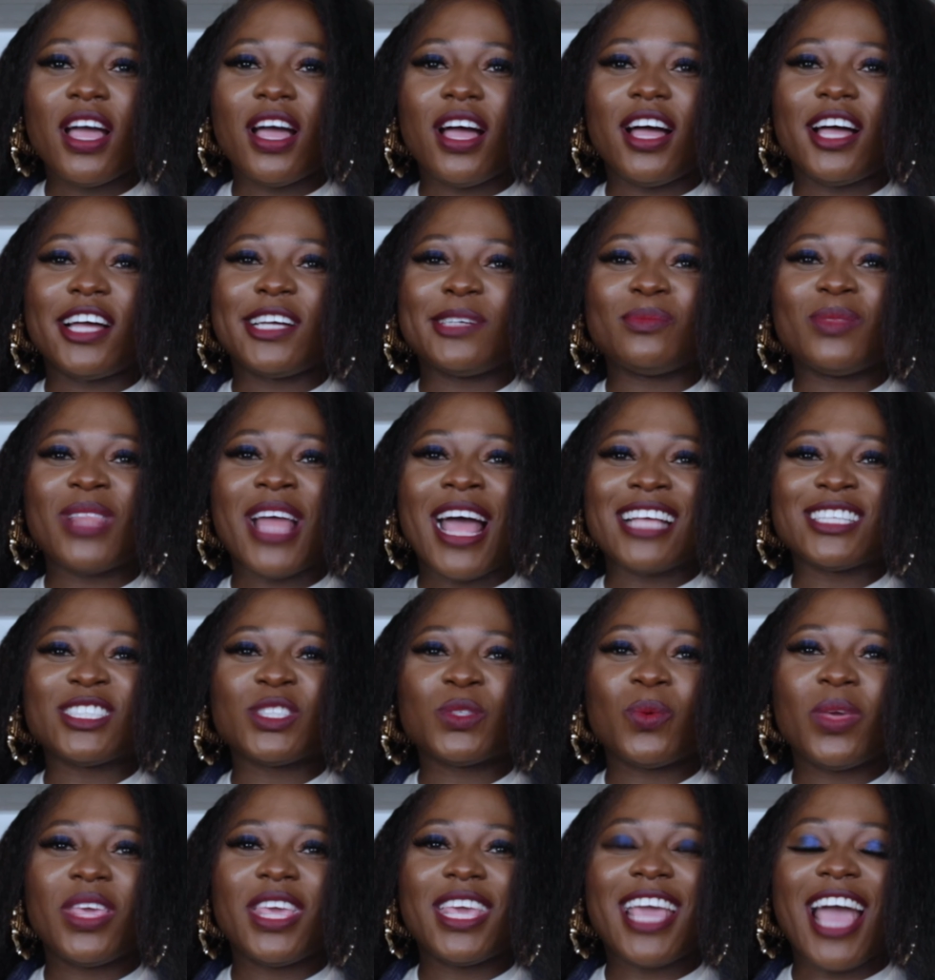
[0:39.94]
Um,
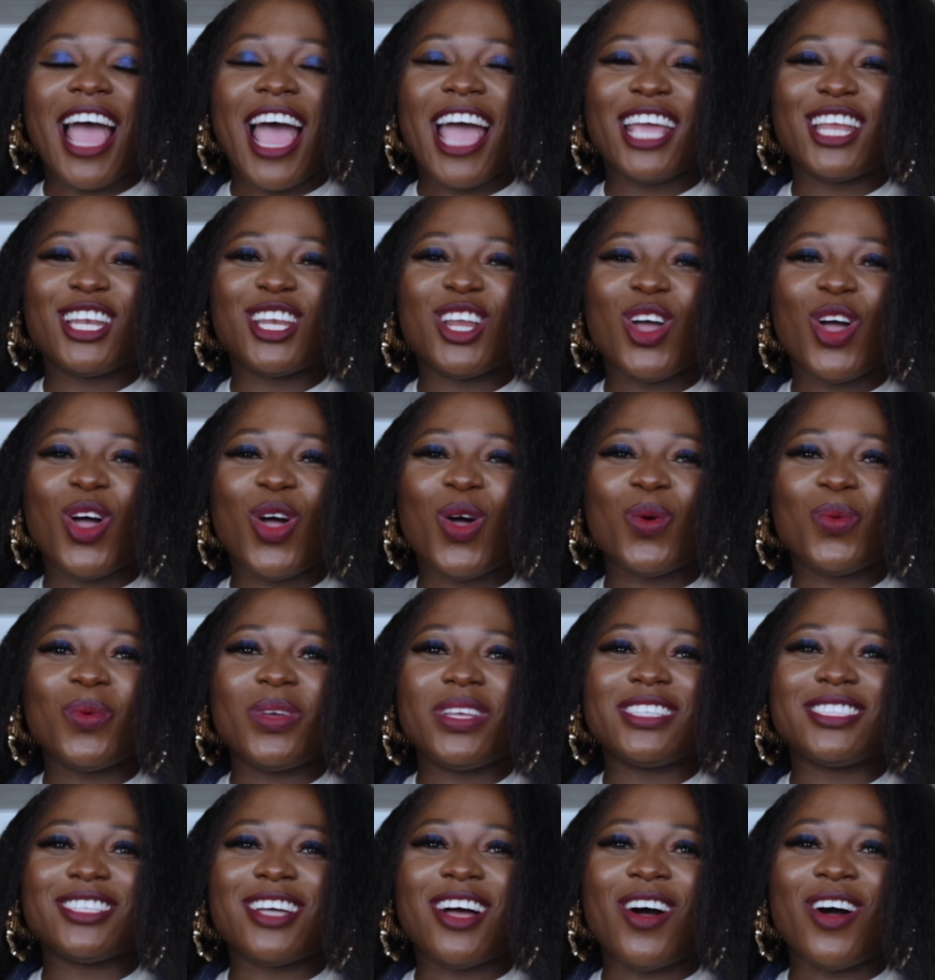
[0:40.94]
last week, I know
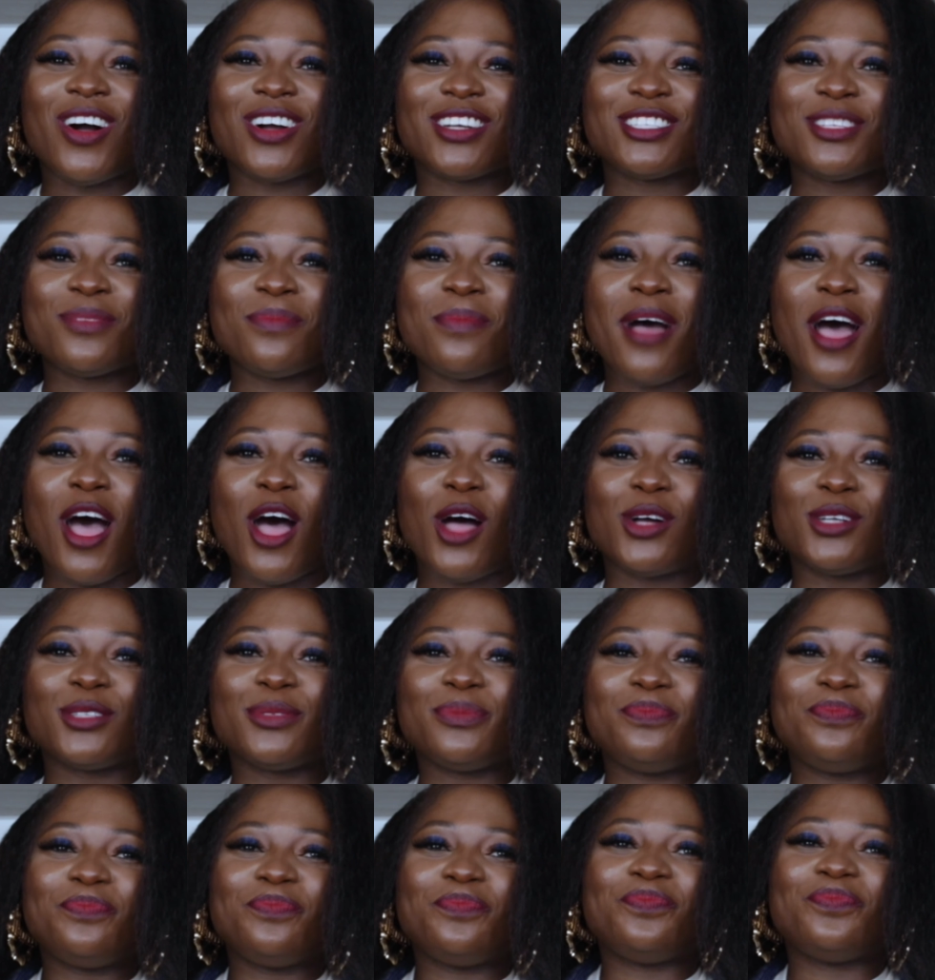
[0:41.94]
we talked
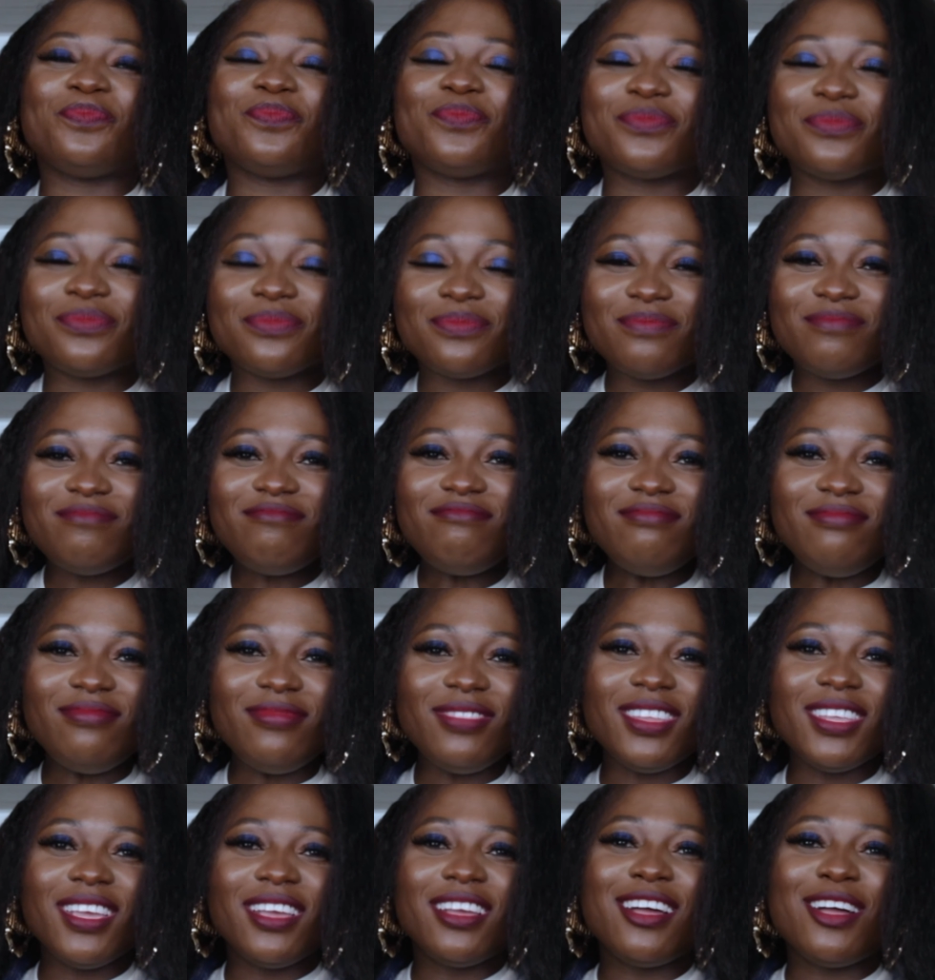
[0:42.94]
about
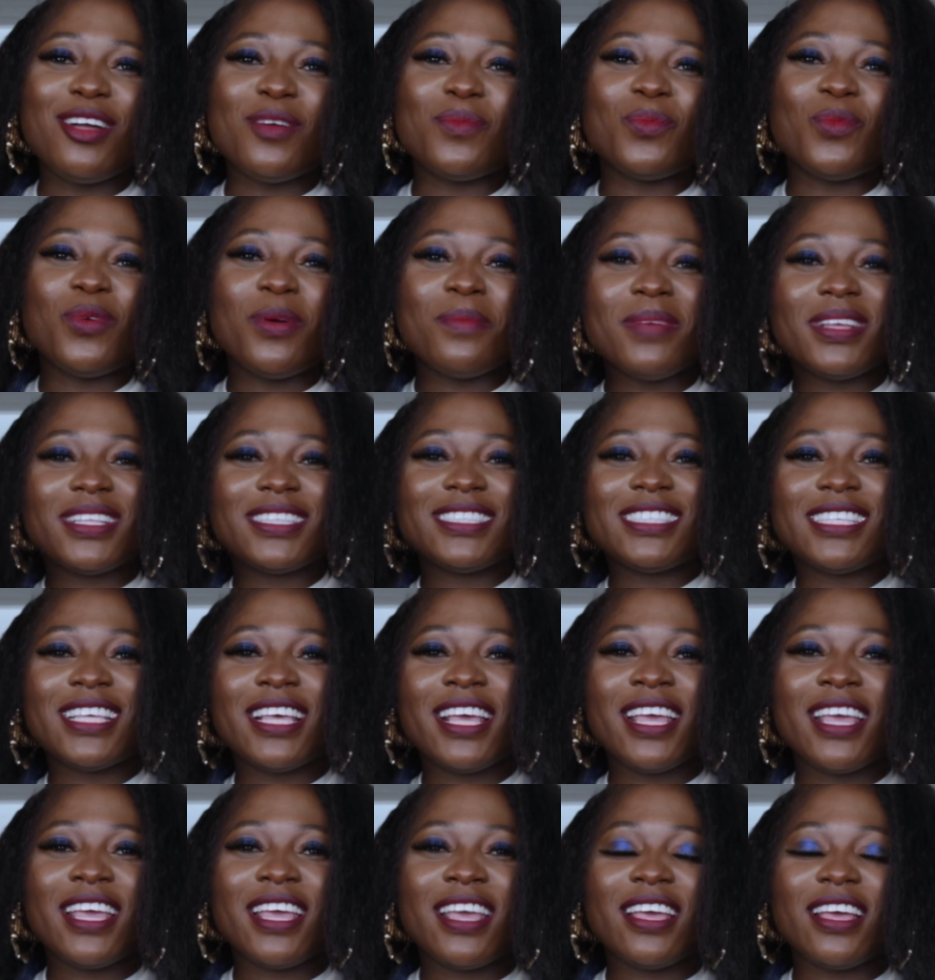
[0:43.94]
um, women's
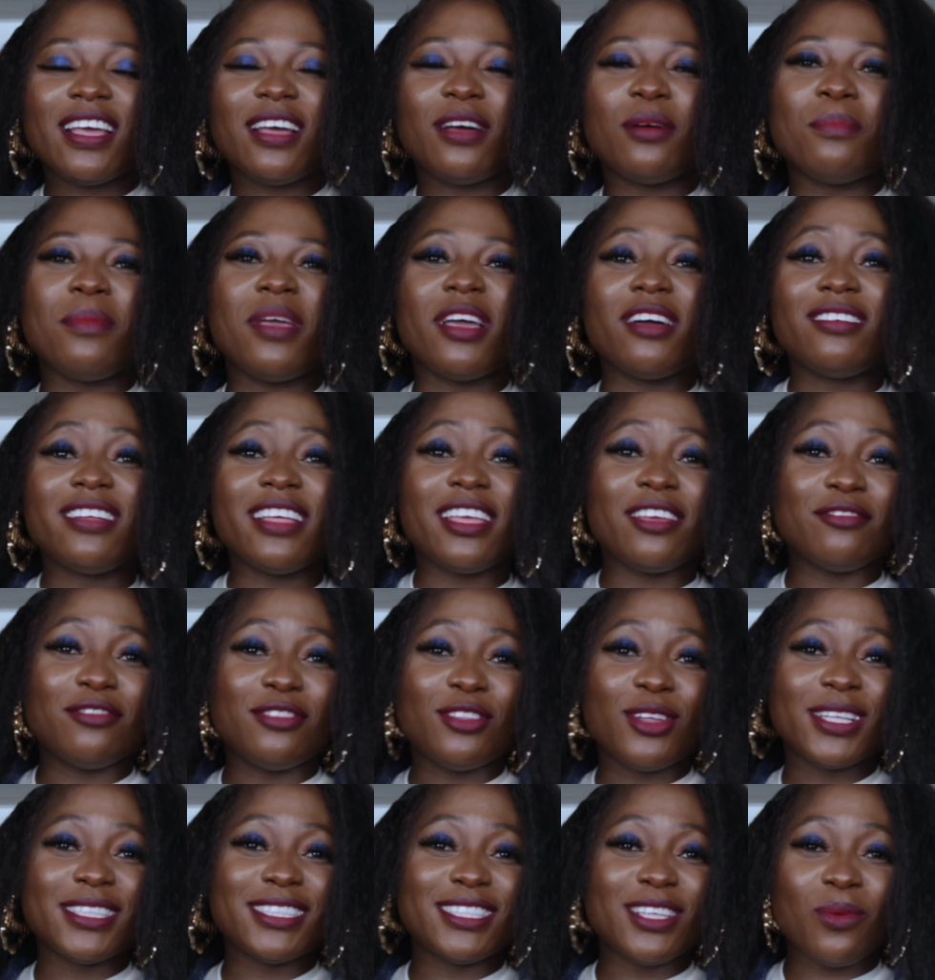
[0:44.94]
uh, male
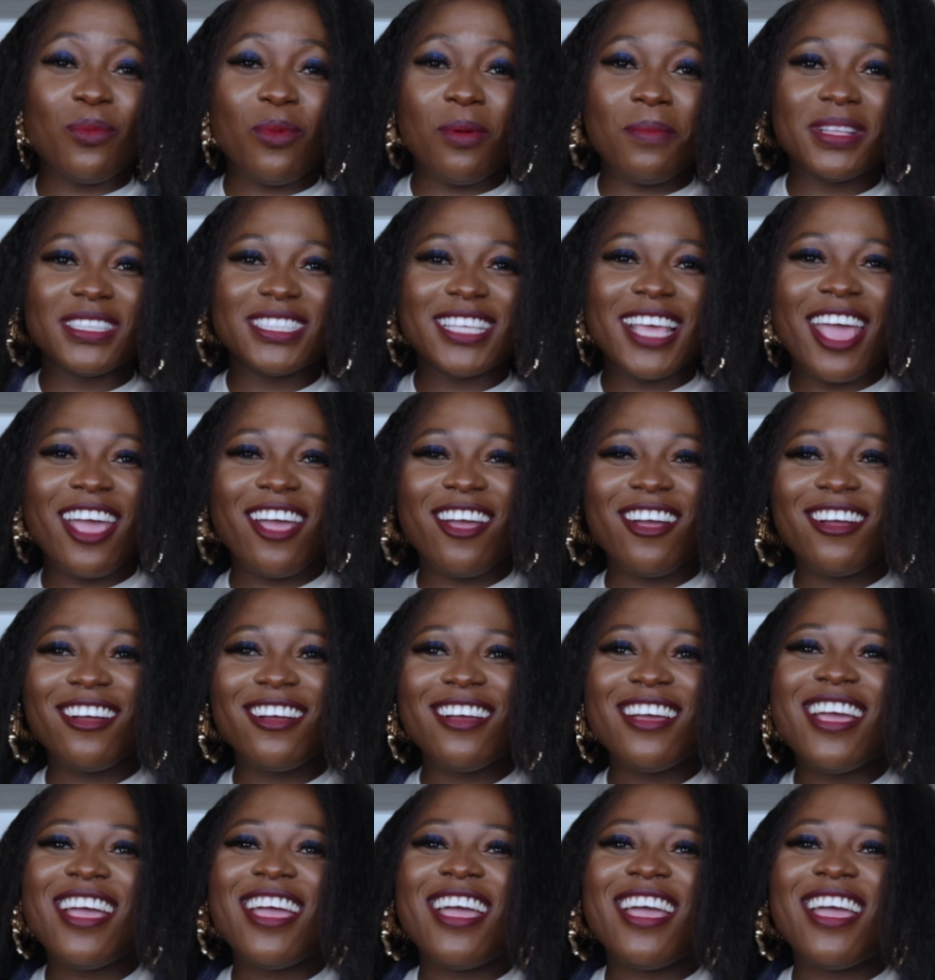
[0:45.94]
influence on women's hair.